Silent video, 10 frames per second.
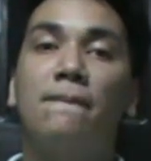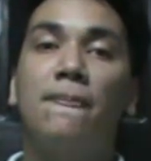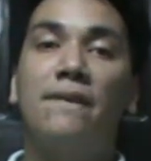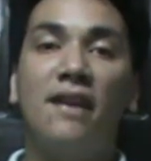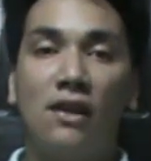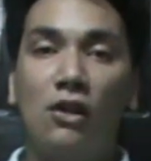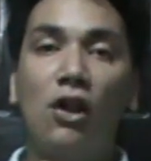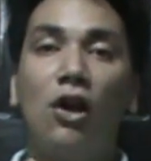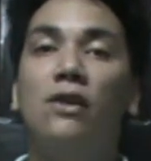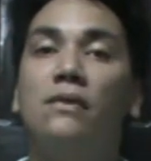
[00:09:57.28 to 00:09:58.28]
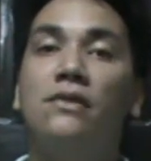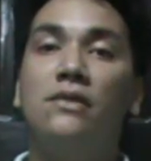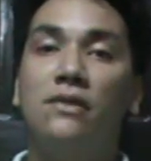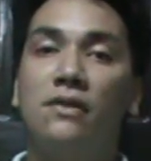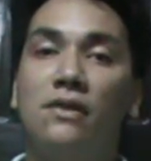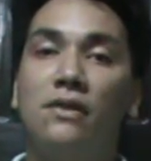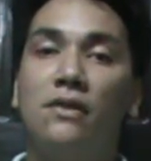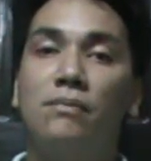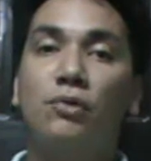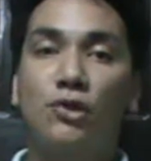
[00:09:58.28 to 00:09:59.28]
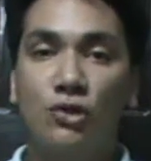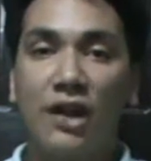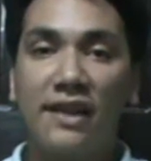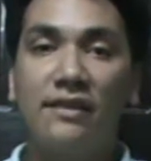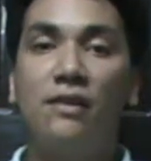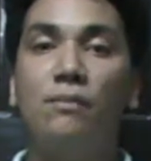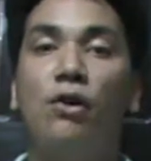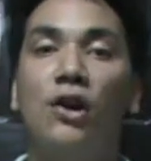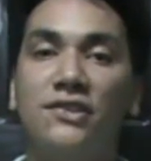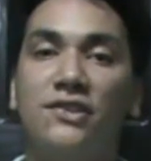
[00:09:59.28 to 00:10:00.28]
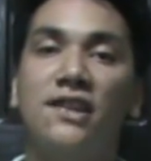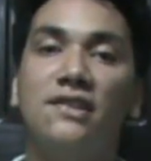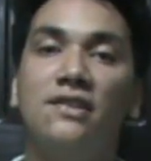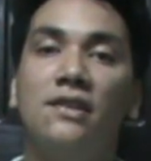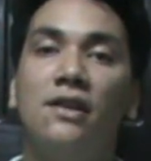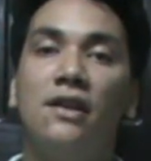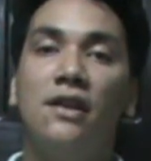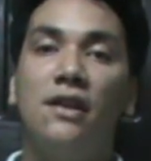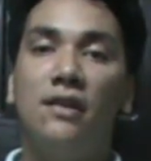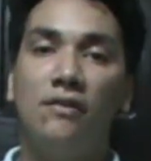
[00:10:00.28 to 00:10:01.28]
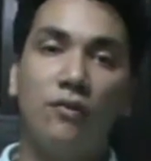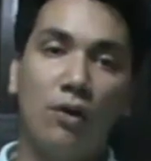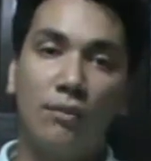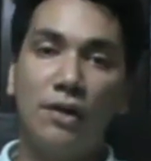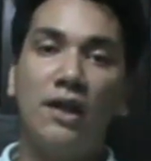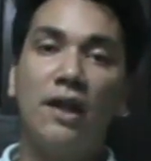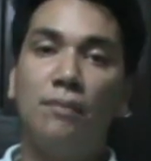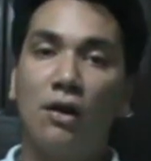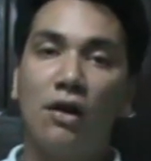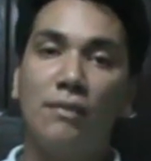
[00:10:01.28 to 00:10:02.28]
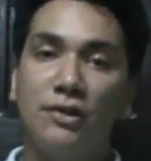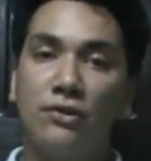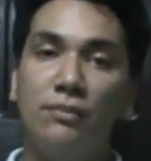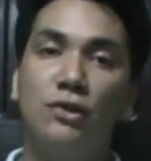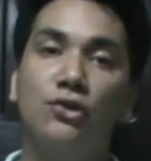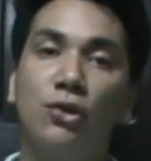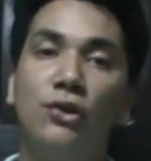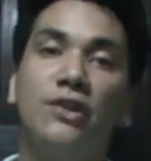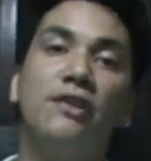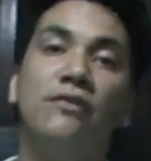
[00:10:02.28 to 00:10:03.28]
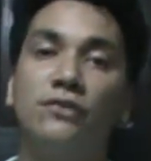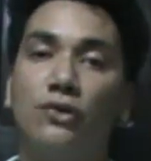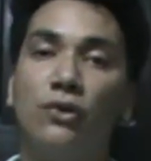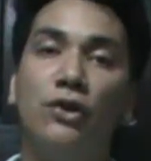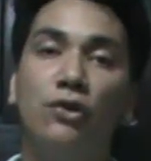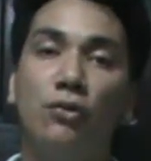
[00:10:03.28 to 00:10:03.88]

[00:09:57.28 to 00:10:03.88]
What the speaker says: take a long, protracted process in forming a parliamentary majority, so the new